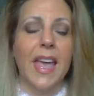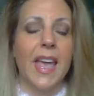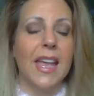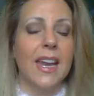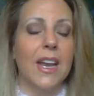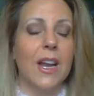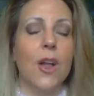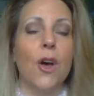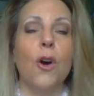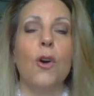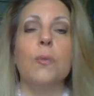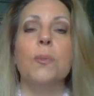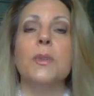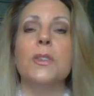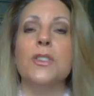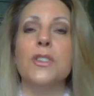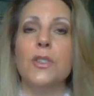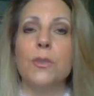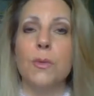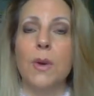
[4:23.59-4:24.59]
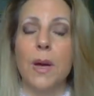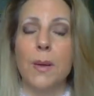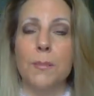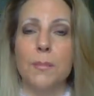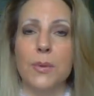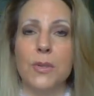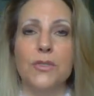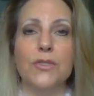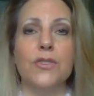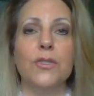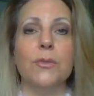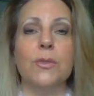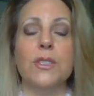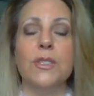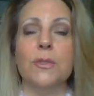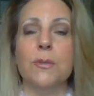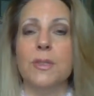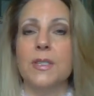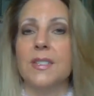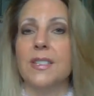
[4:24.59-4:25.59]
And it opens you up, puts you
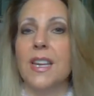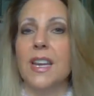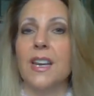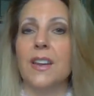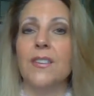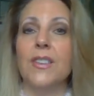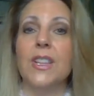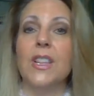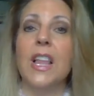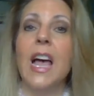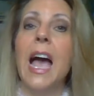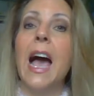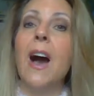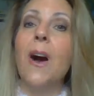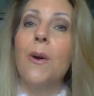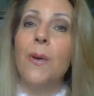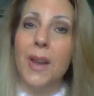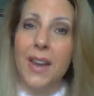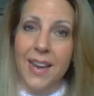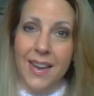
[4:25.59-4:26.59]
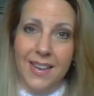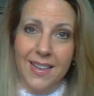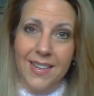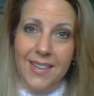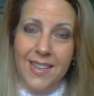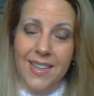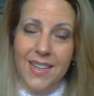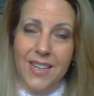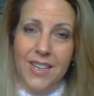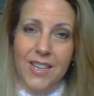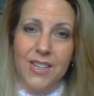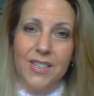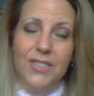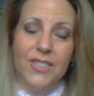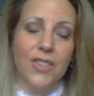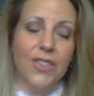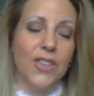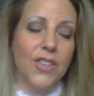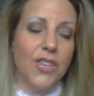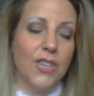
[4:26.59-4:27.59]
into a state of allowing
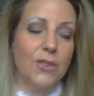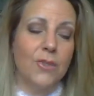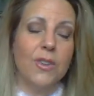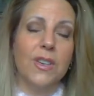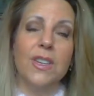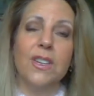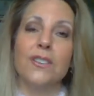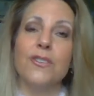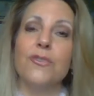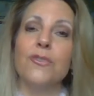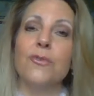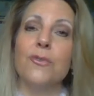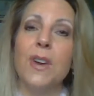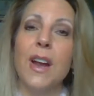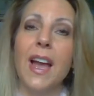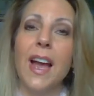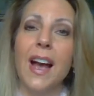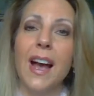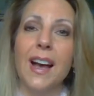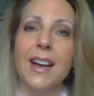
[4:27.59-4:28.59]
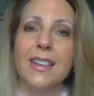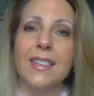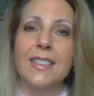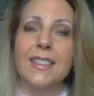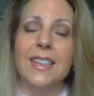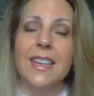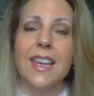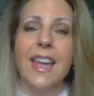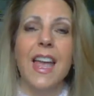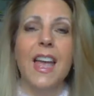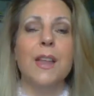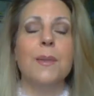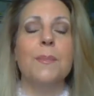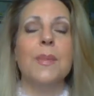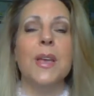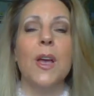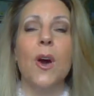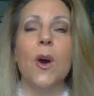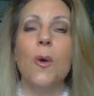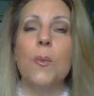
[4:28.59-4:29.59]
so that you can attract and
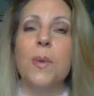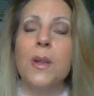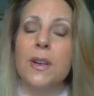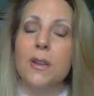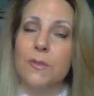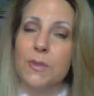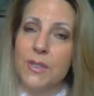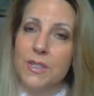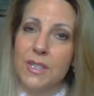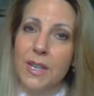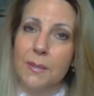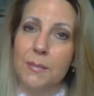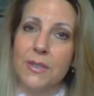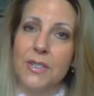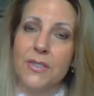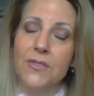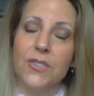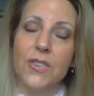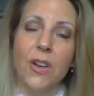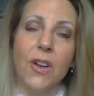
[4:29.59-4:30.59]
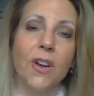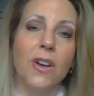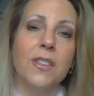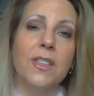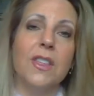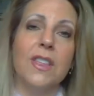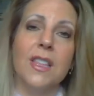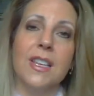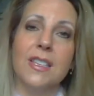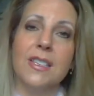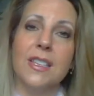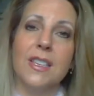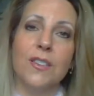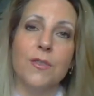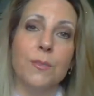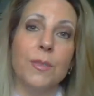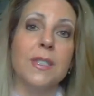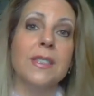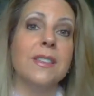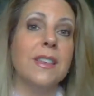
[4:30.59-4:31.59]
be open and receptive to all the things that
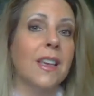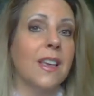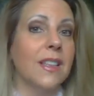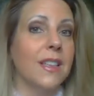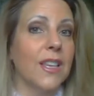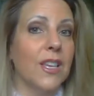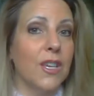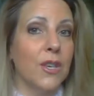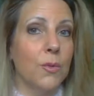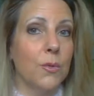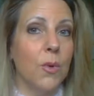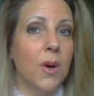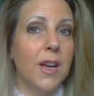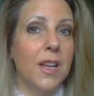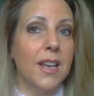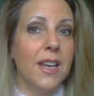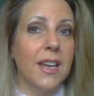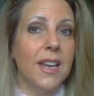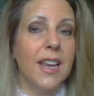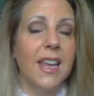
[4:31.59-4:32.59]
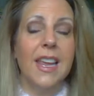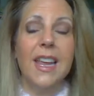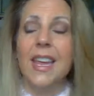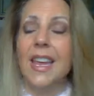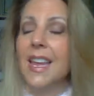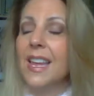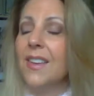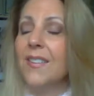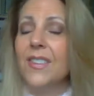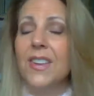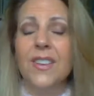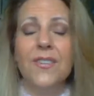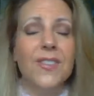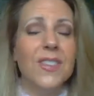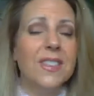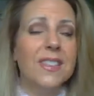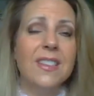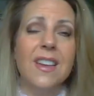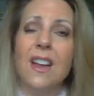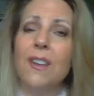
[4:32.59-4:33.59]
you've been saying that you wanted, even if
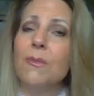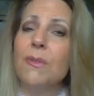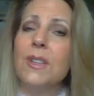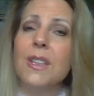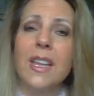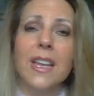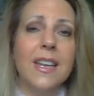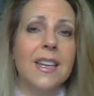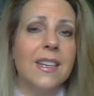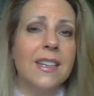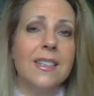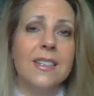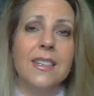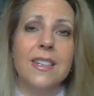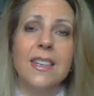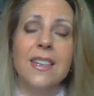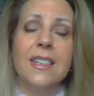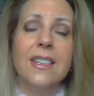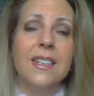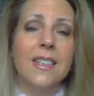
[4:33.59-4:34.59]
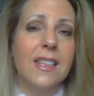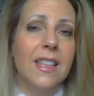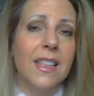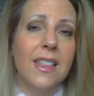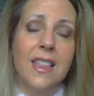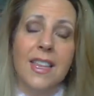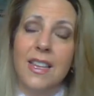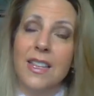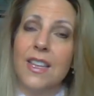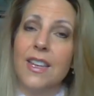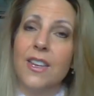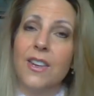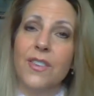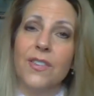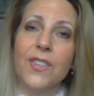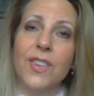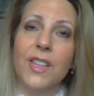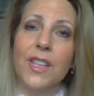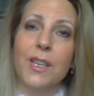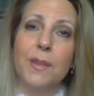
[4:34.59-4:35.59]
it's not related to the thing that you're
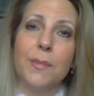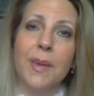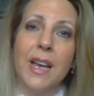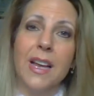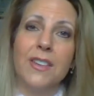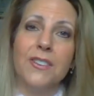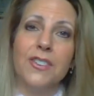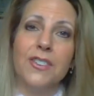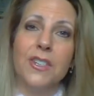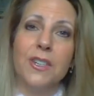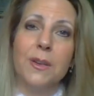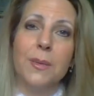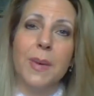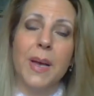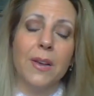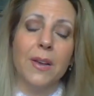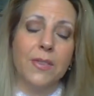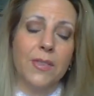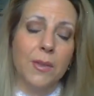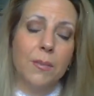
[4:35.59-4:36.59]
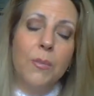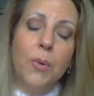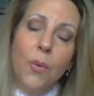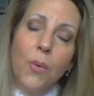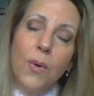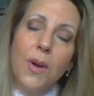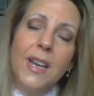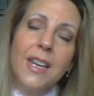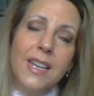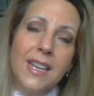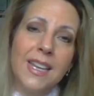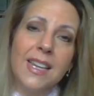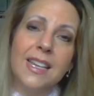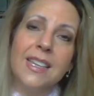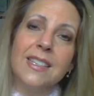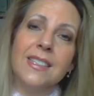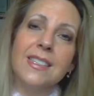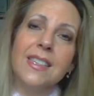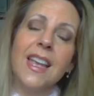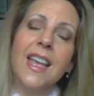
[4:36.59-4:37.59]
feeling passionate about. The point
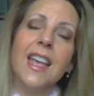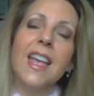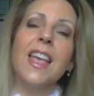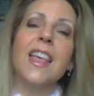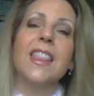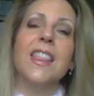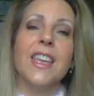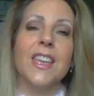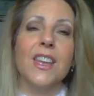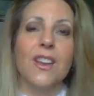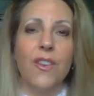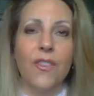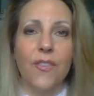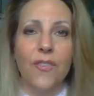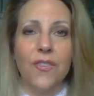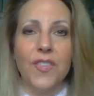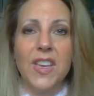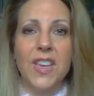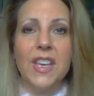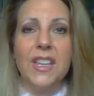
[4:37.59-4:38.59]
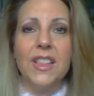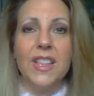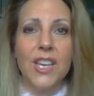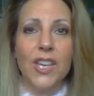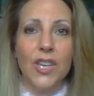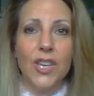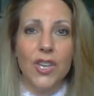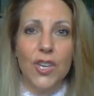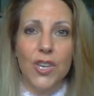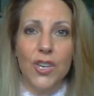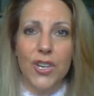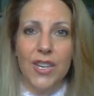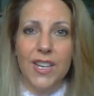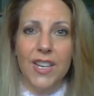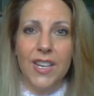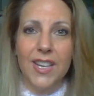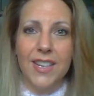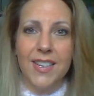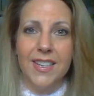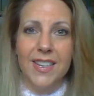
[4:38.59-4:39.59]
is that you're feeling
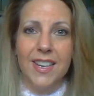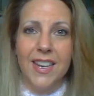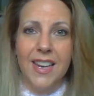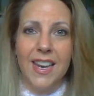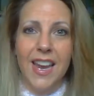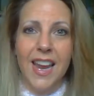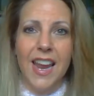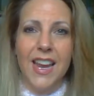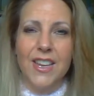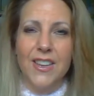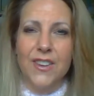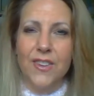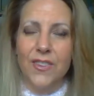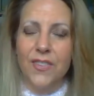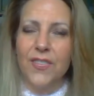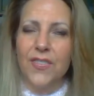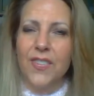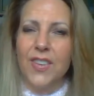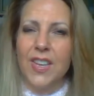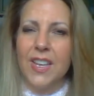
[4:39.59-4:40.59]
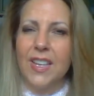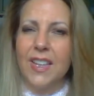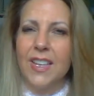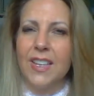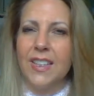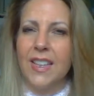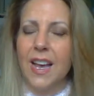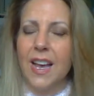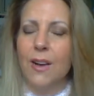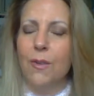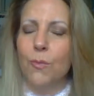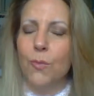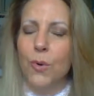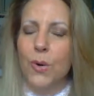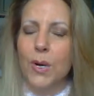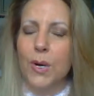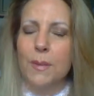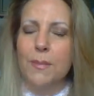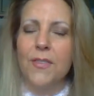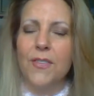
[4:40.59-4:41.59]
good and you're feeling that
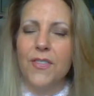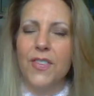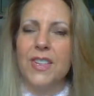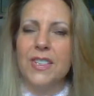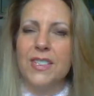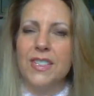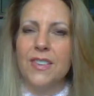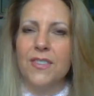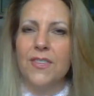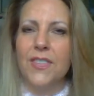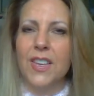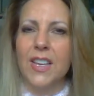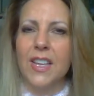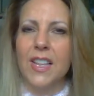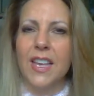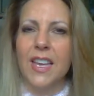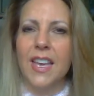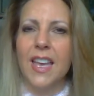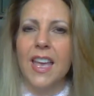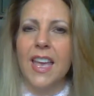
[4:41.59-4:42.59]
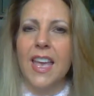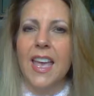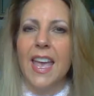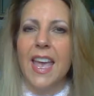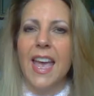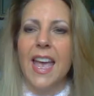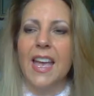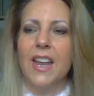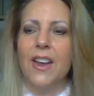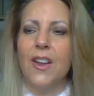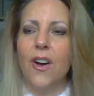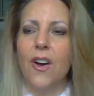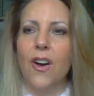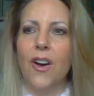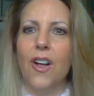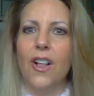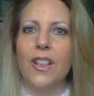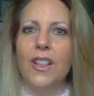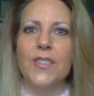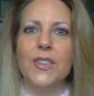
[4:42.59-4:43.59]
warm, fuzzy feeling, and
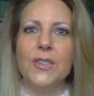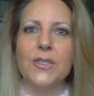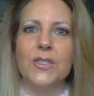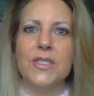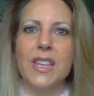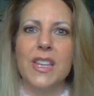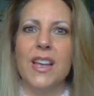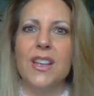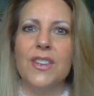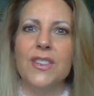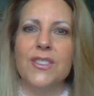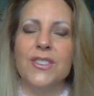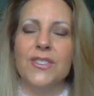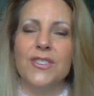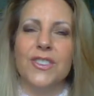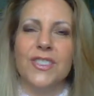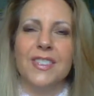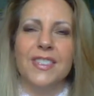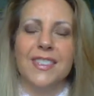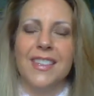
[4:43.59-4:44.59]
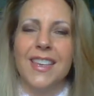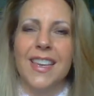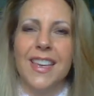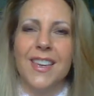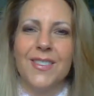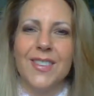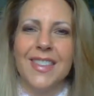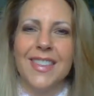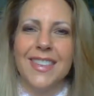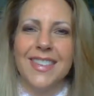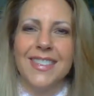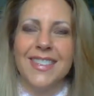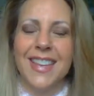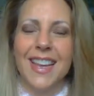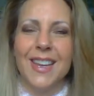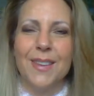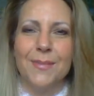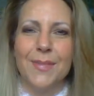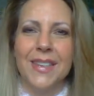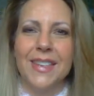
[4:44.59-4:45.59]
all of your cells are just singing with
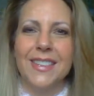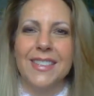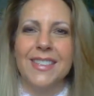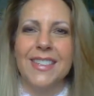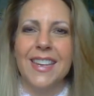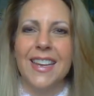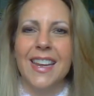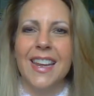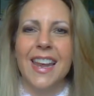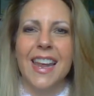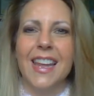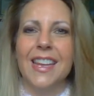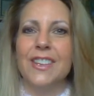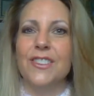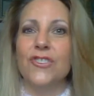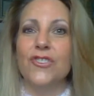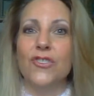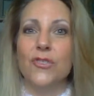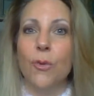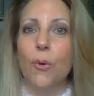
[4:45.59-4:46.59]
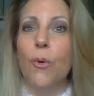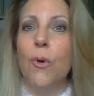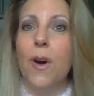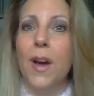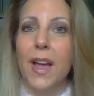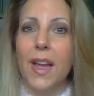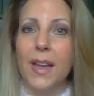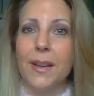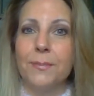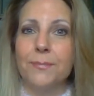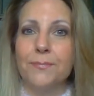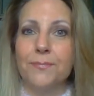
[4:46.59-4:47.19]
excitement and joy.